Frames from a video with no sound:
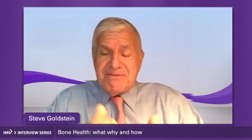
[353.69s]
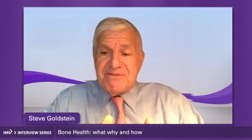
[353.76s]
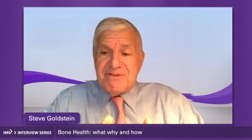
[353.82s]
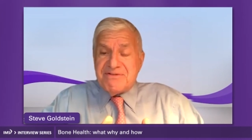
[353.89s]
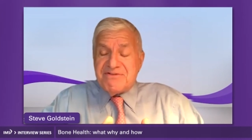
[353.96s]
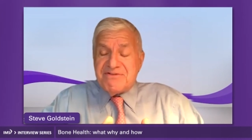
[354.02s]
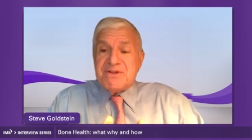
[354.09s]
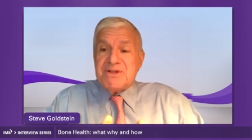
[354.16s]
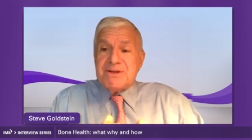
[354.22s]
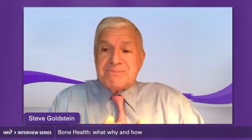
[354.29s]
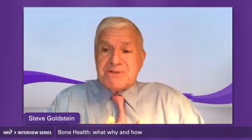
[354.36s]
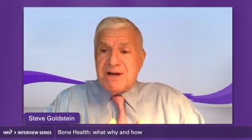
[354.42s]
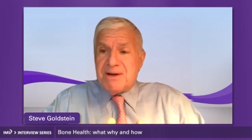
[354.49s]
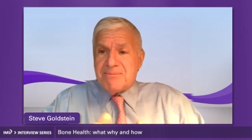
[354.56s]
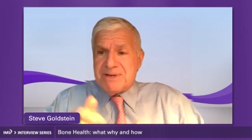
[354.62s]
the, Philips
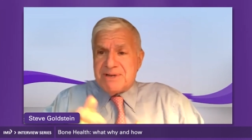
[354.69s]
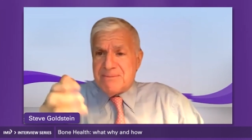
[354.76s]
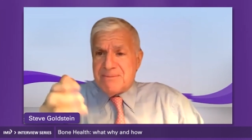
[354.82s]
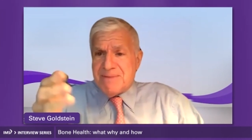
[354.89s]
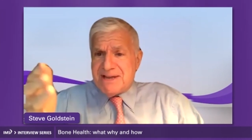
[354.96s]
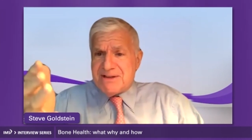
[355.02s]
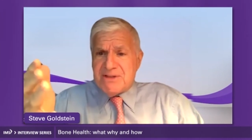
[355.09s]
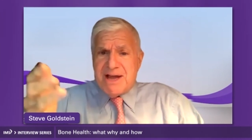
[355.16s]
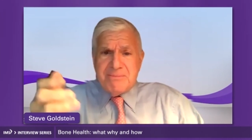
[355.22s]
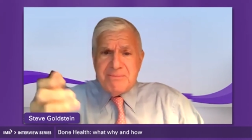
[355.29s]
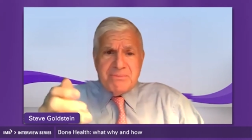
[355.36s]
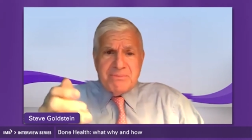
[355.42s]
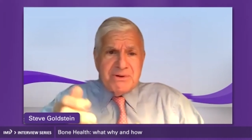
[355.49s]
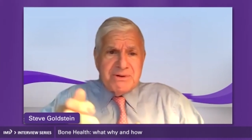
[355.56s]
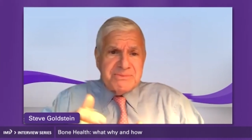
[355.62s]
company that make
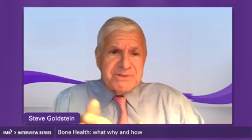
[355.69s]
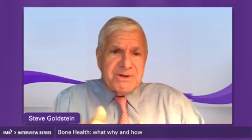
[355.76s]
light bulbs